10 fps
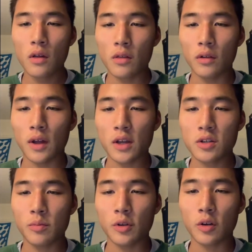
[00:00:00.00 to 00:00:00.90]
The last
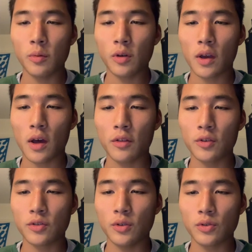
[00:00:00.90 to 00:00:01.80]
applicable
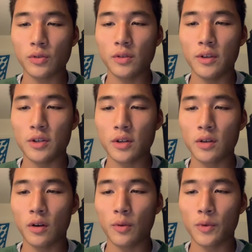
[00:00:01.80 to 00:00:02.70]
Catholic social teaching
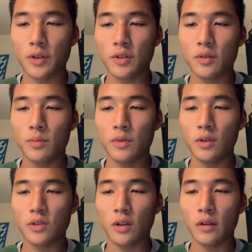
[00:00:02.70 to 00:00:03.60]
on racism
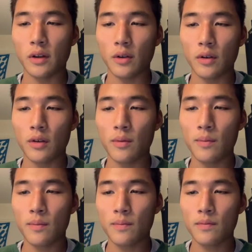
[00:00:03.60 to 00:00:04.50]
is solidarity.
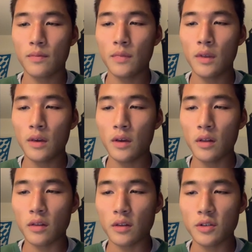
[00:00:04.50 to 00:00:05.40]

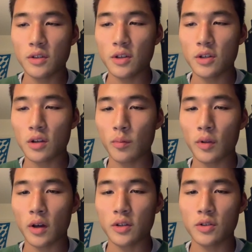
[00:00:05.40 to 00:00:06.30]
This teaching
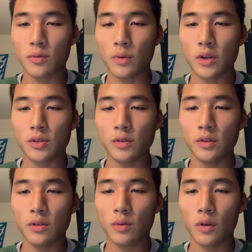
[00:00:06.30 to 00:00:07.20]
applies to racial
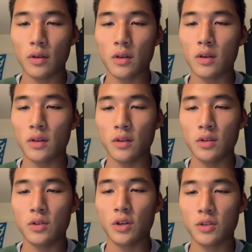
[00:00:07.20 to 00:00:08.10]
inequality in the
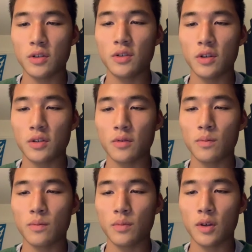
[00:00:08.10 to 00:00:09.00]
justice
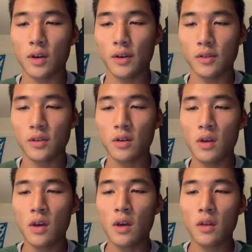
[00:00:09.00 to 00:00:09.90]
system because
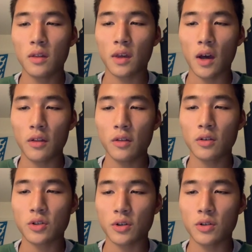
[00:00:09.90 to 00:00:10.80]
the
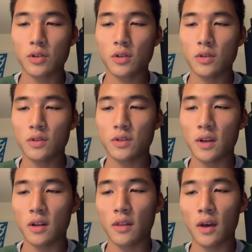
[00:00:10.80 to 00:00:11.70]
Catholic Church
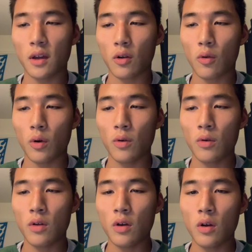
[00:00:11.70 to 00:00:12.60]
stated that, quote,
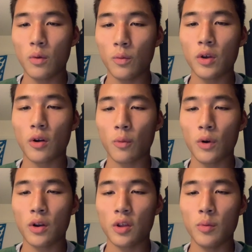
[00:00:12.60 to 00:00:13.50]
we are
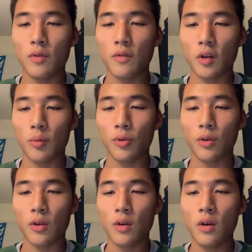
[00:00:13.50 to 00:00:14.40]
one human
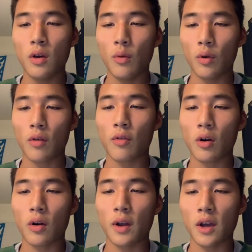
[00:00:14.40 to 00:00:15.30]
family, whatever
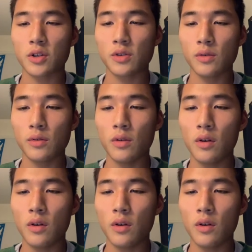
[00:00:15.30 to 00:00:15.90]
our national,